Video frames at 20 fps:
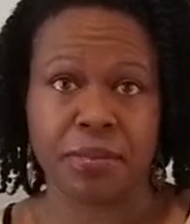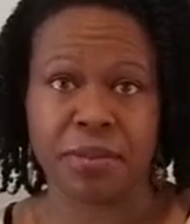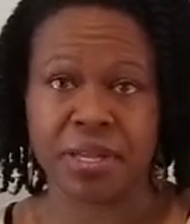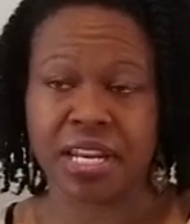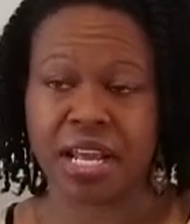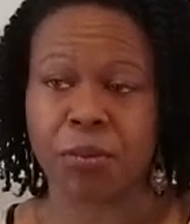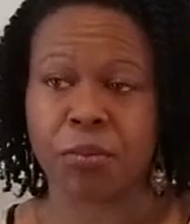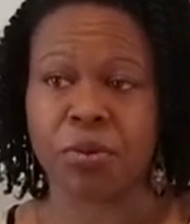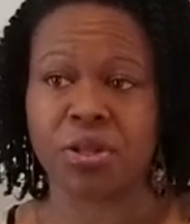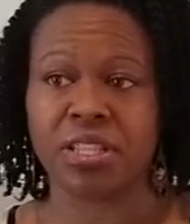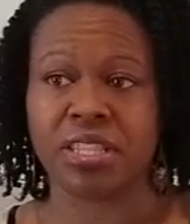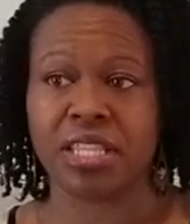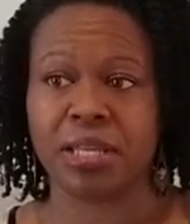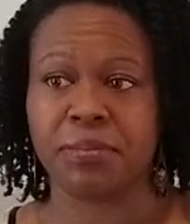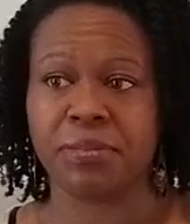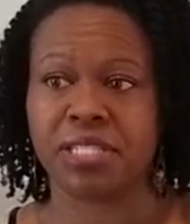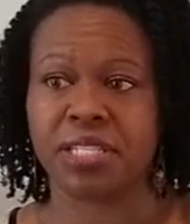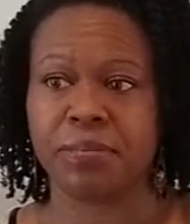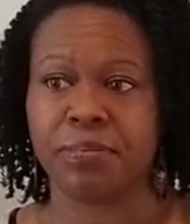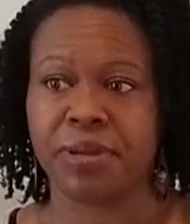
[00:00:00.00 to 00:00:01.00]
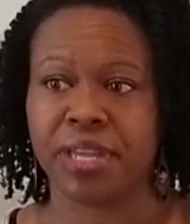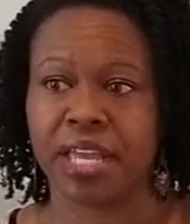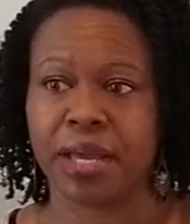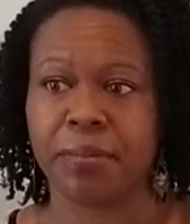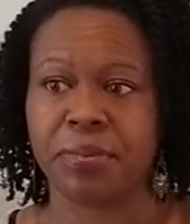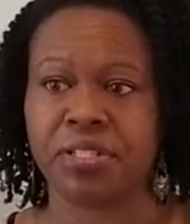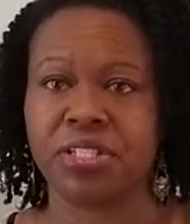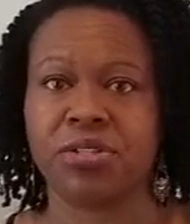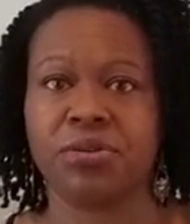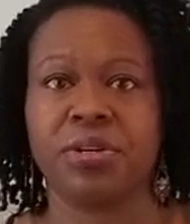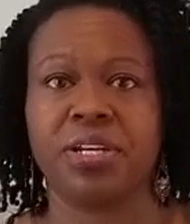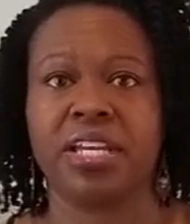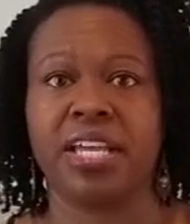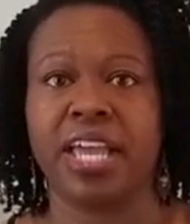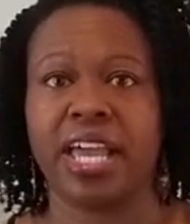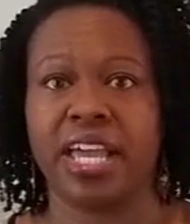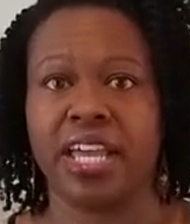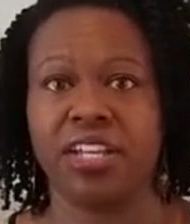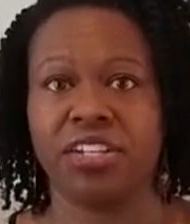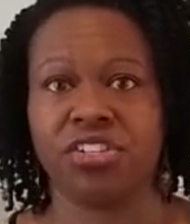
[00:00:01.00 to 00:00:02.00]
And I want them to be able to
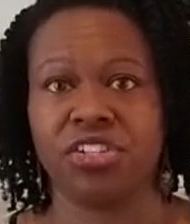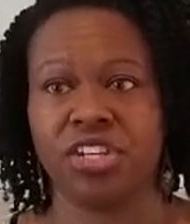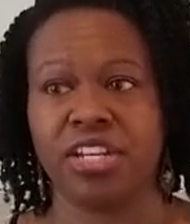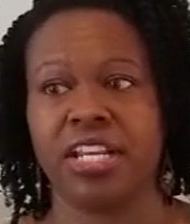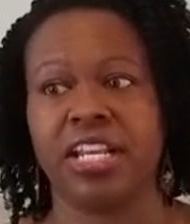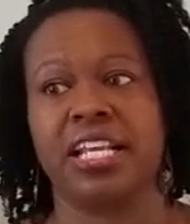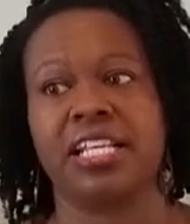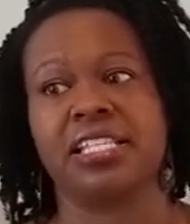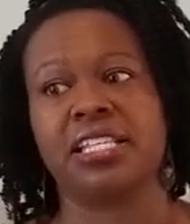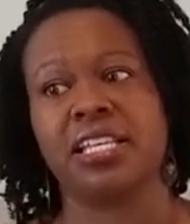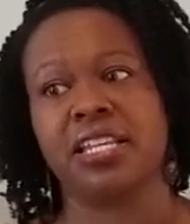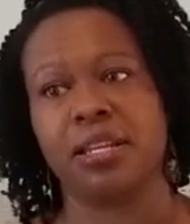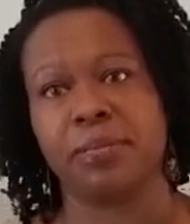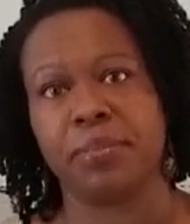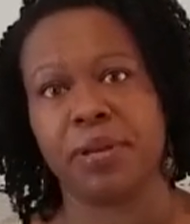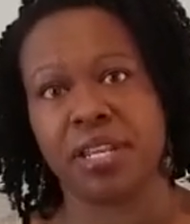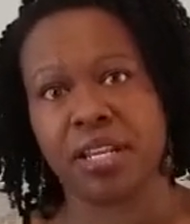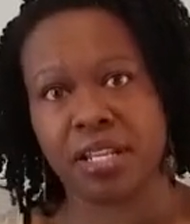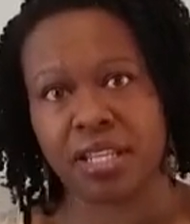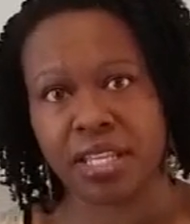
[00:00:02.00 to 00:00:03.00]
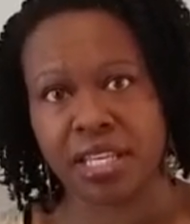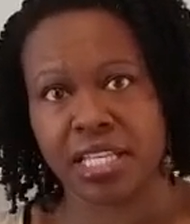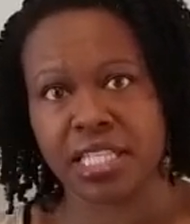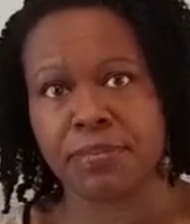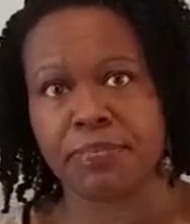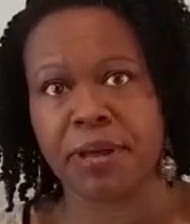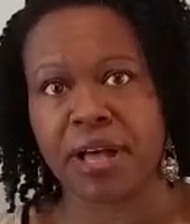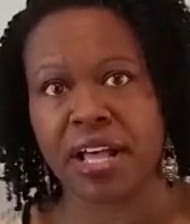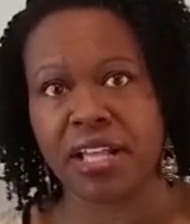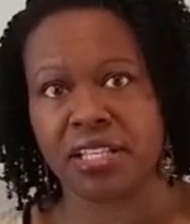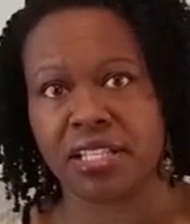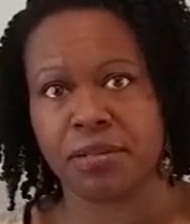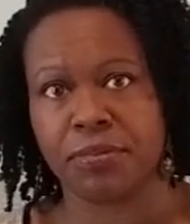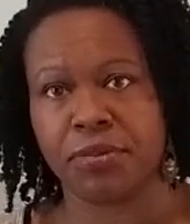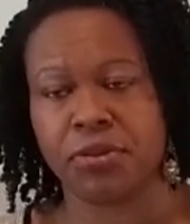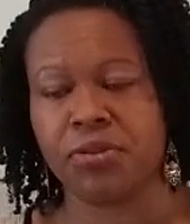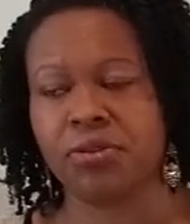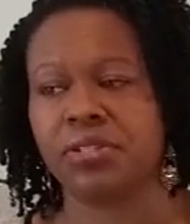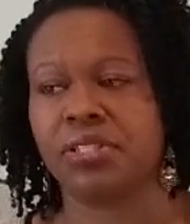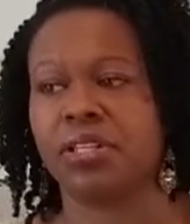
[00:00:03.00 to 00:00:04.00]
engage in it as independently as
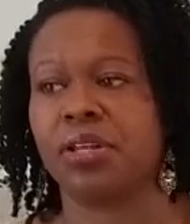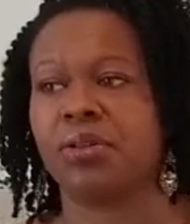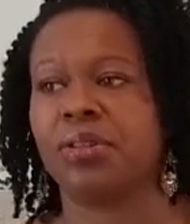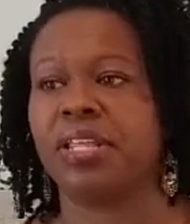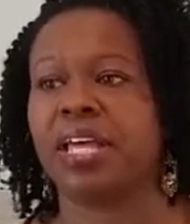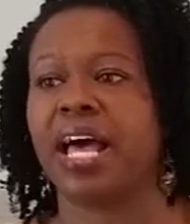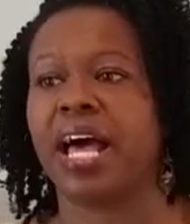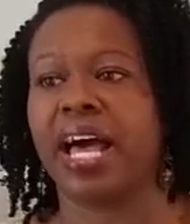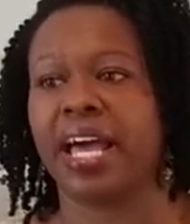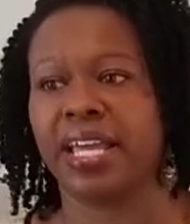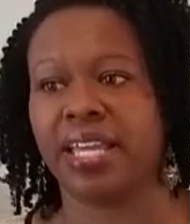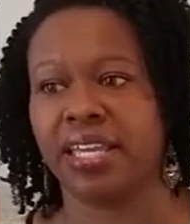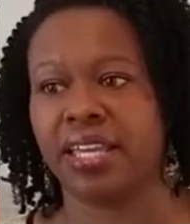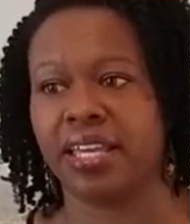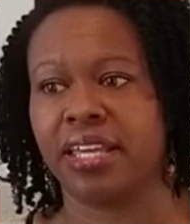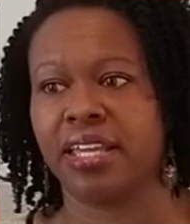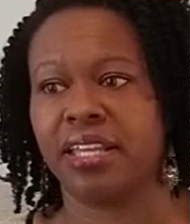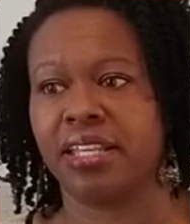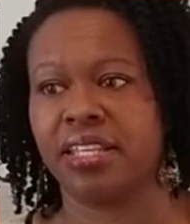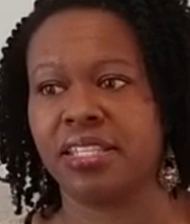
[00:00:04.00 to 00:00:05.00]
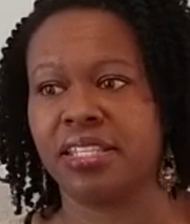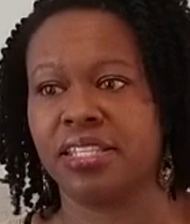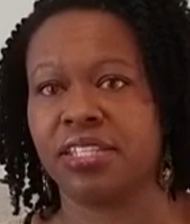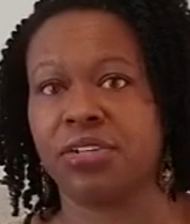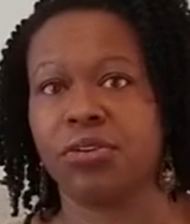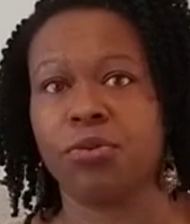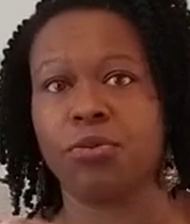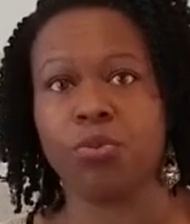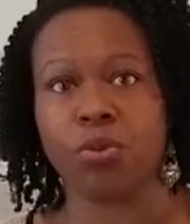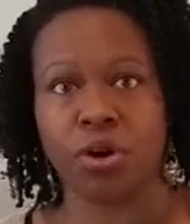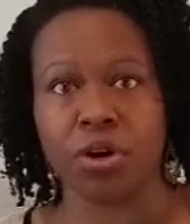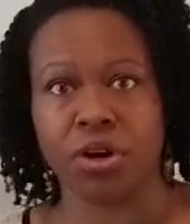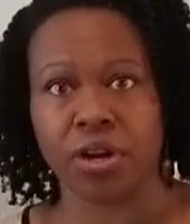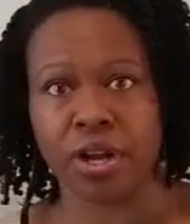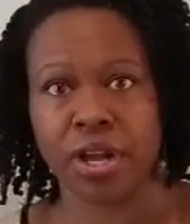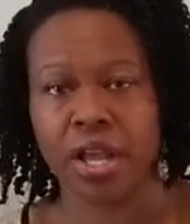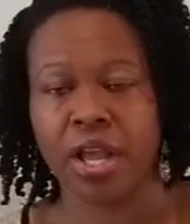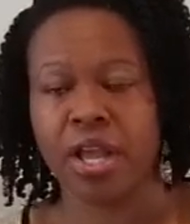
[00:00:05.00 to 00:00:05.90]
possible so that I can still work.